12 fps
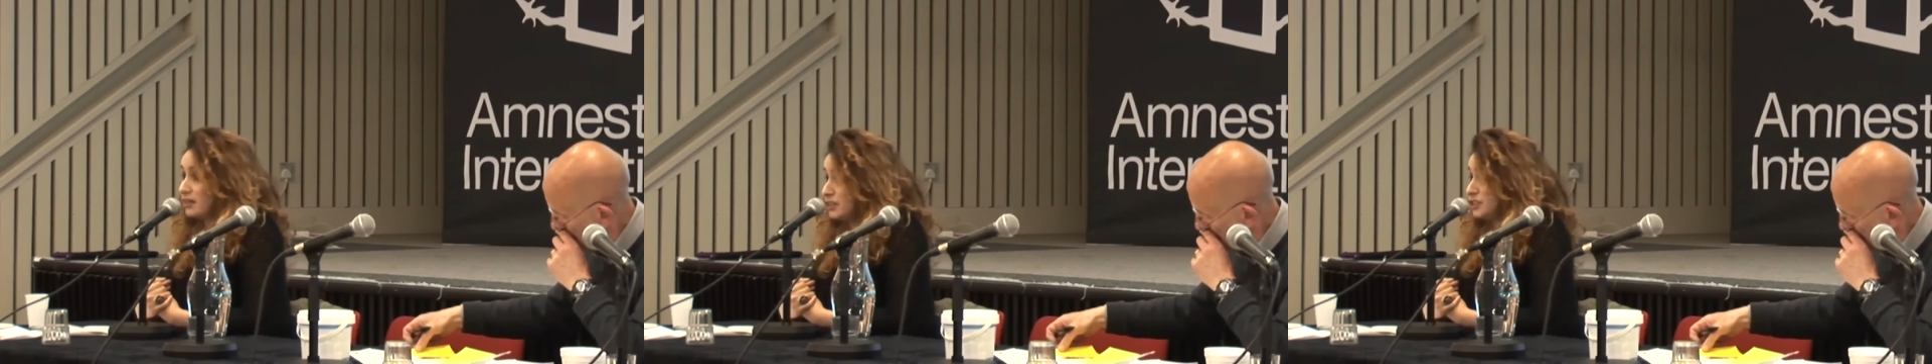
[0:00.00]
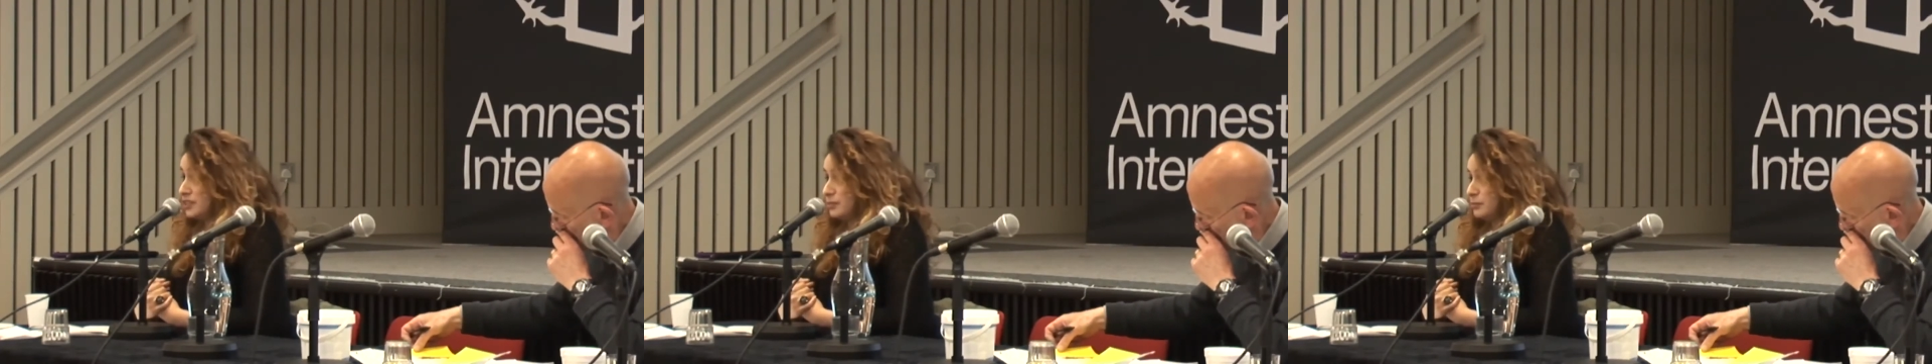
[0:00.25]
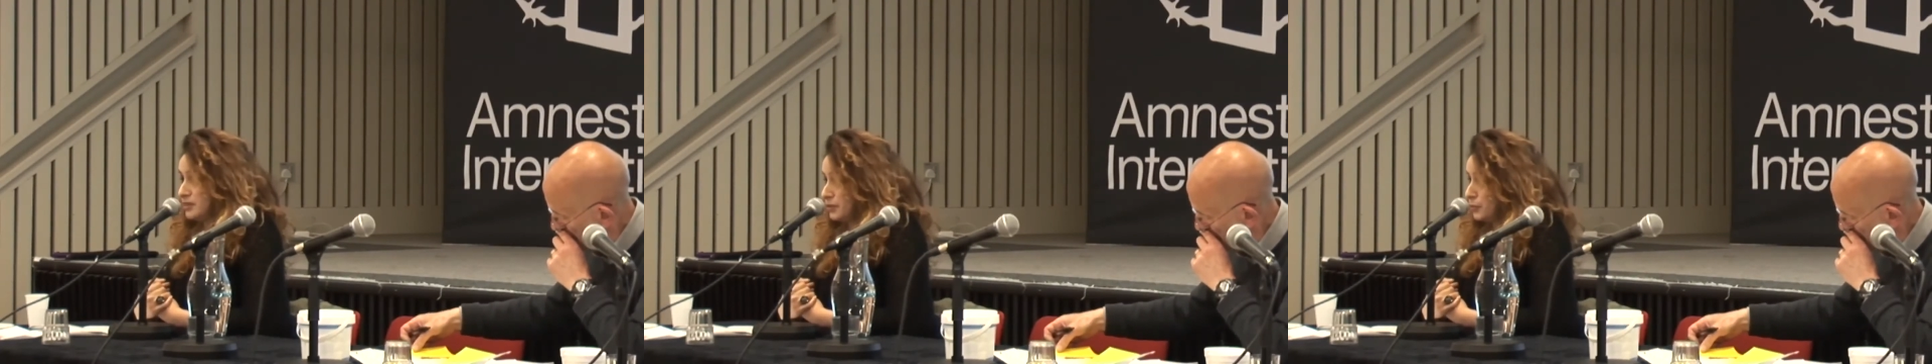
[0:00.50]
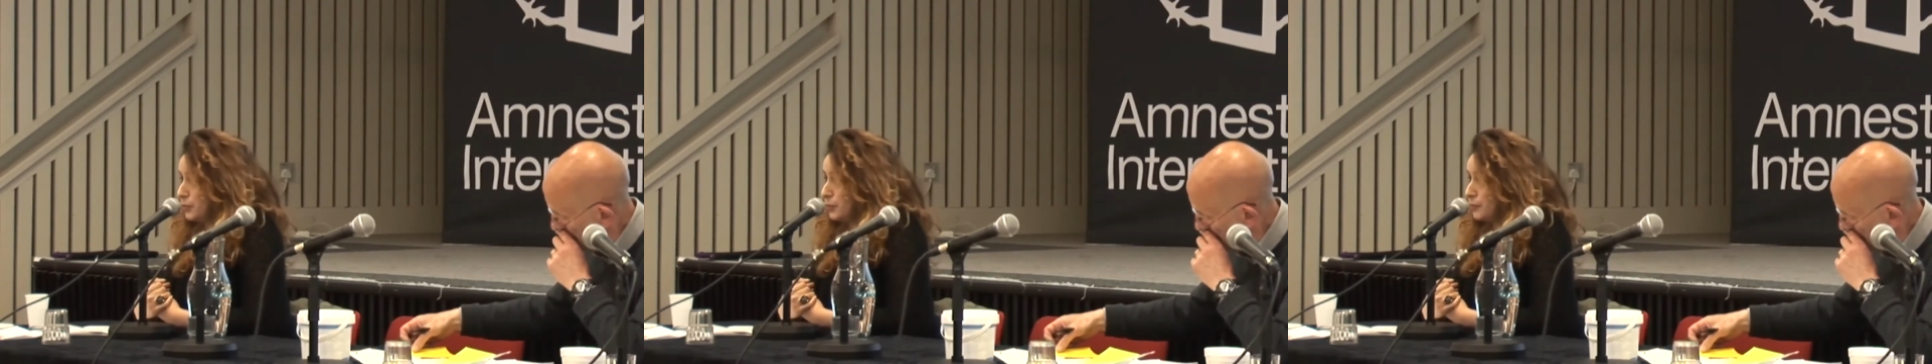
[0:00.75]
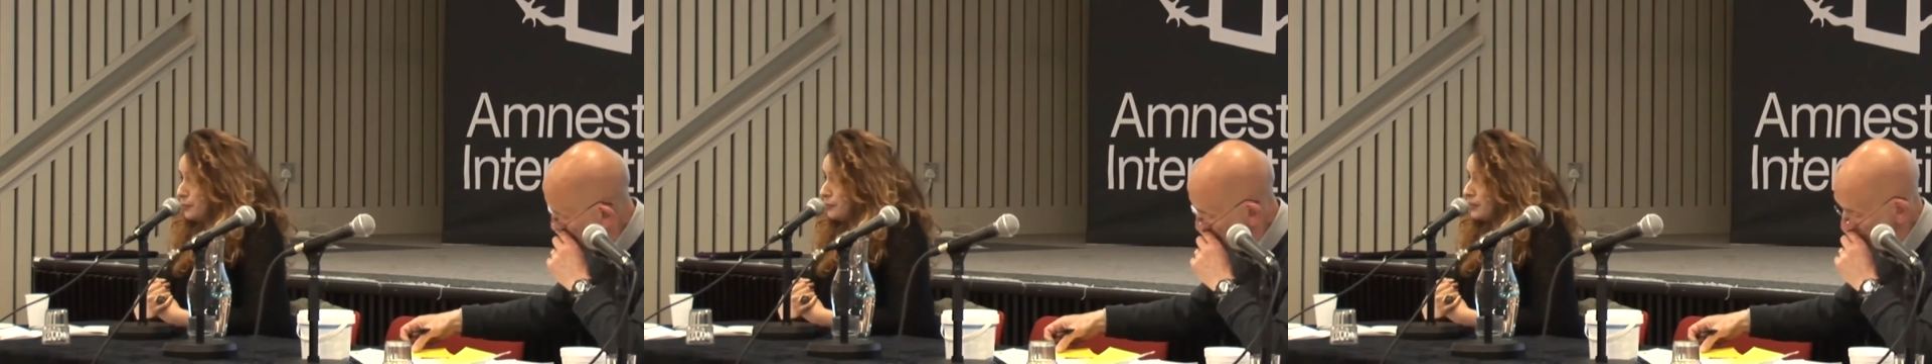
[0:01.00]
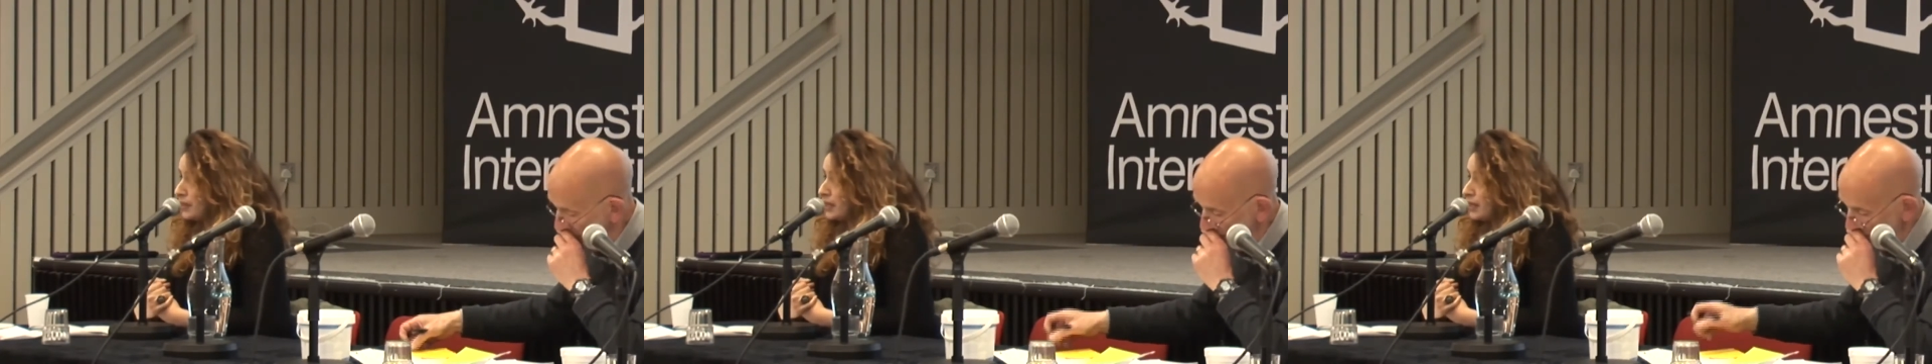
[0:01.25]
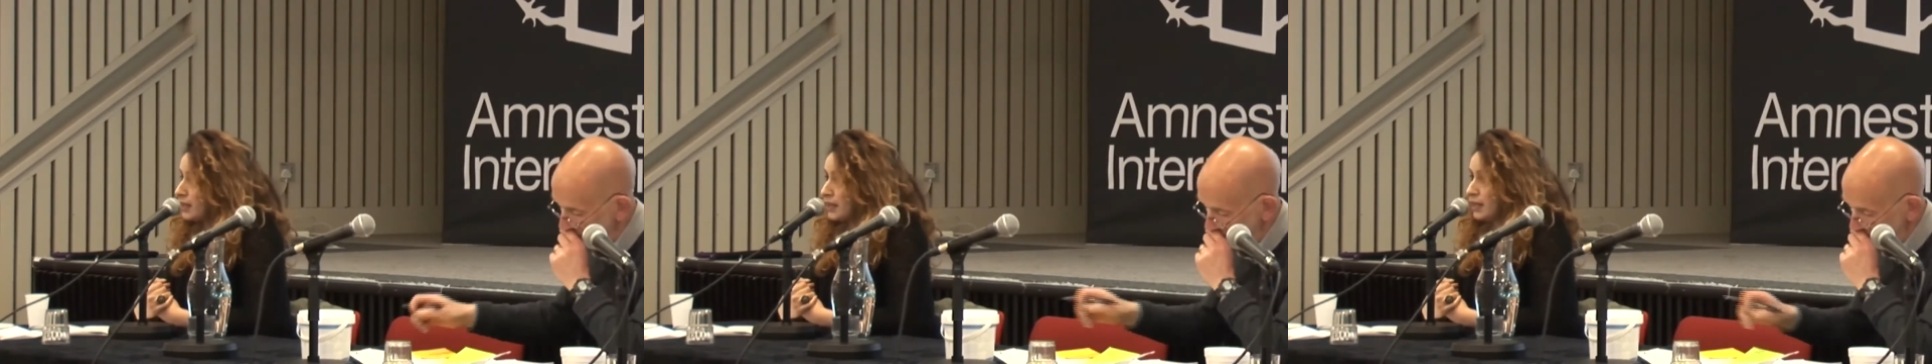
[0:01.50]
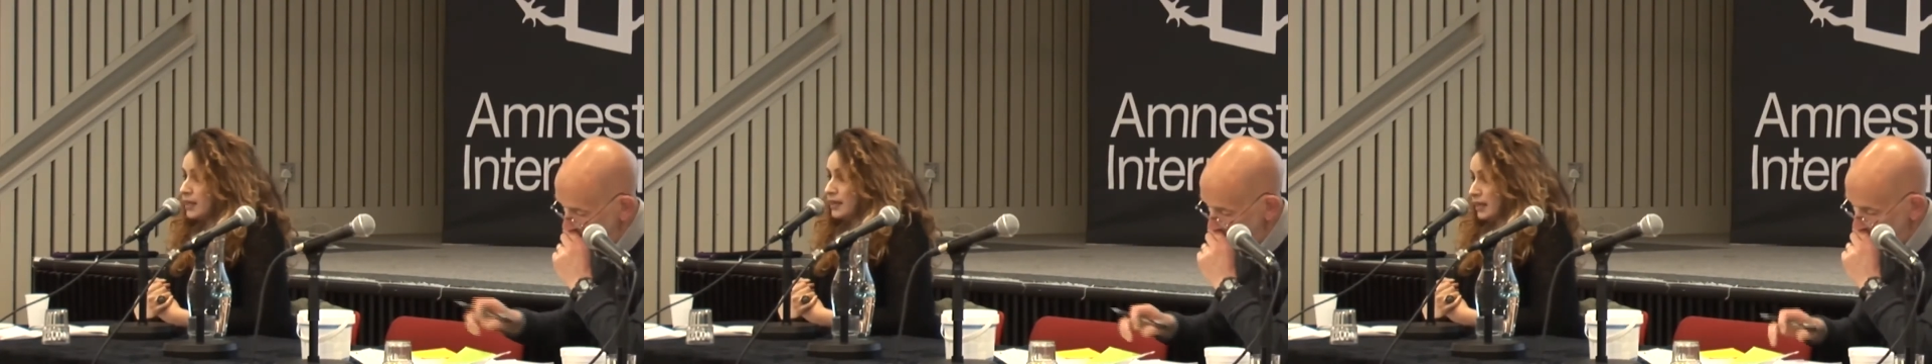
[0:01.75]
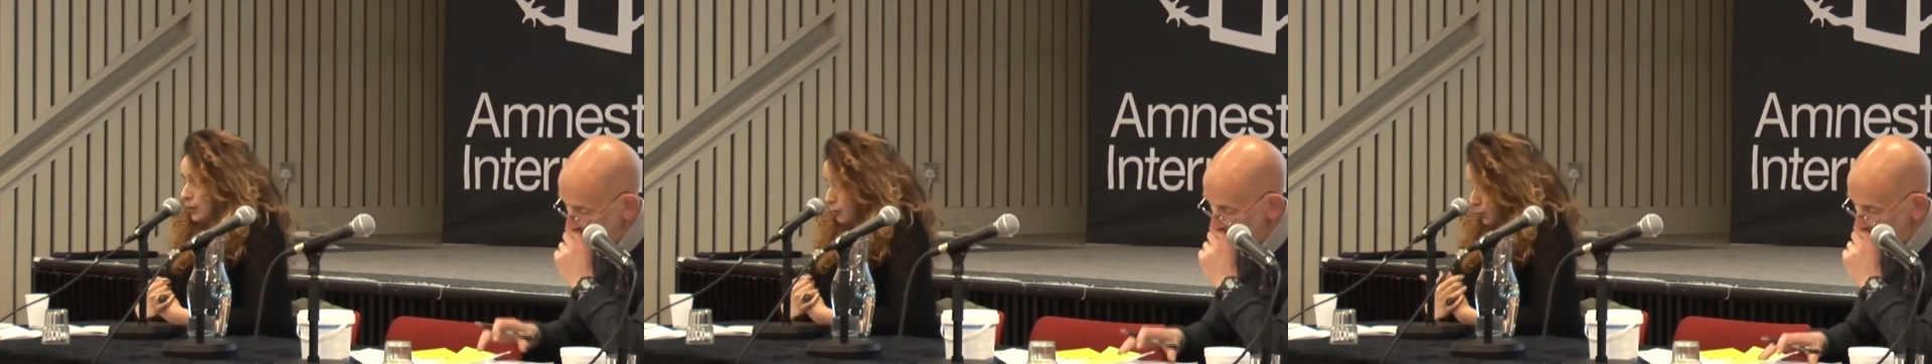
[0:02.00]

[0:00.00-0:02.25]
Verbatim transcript: the legitimacy war. Now,